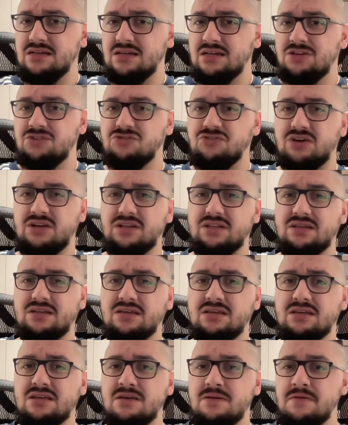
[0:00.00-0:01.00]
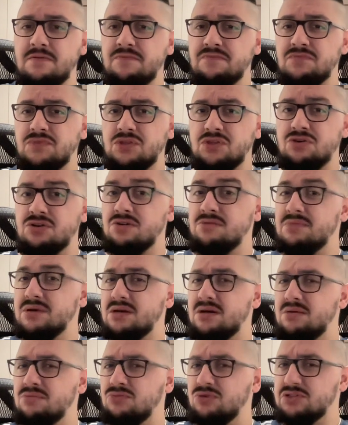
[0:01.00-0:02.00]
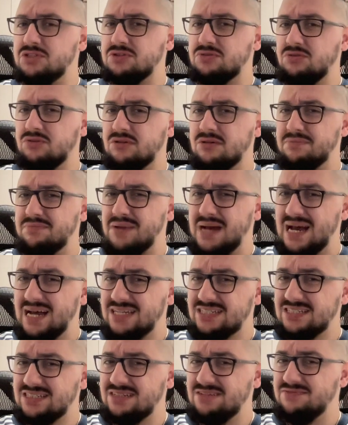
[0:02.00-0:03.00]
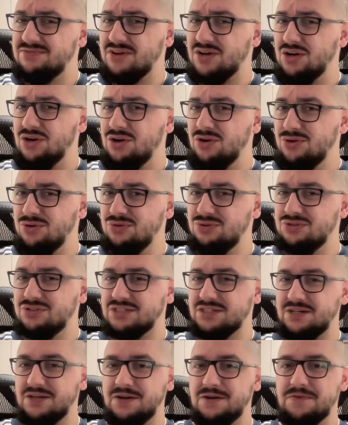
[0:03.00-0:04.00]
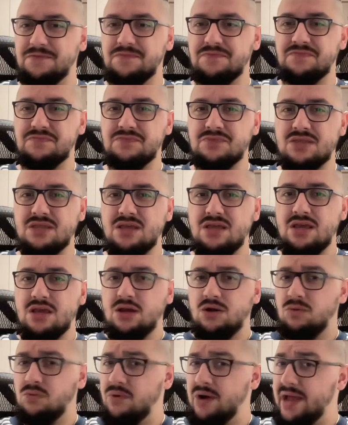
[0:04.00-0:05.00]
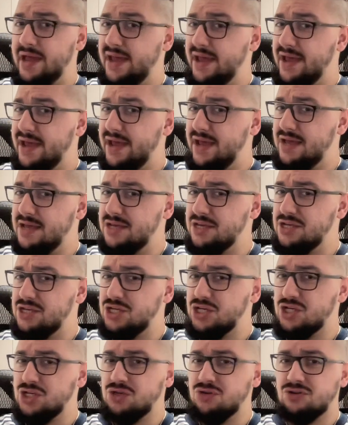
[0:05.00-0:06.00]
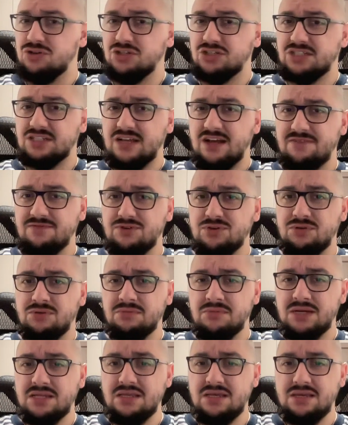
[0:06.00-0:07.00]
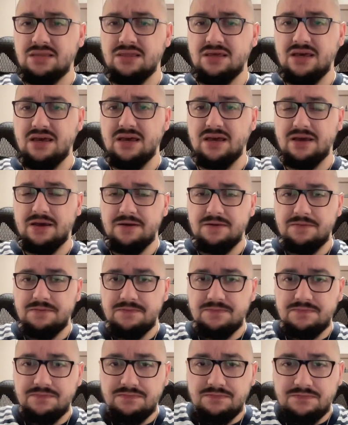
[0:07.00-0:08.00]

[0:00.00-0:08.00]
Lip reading: In trading, you can become what's called a passive loser, where you just have your money there,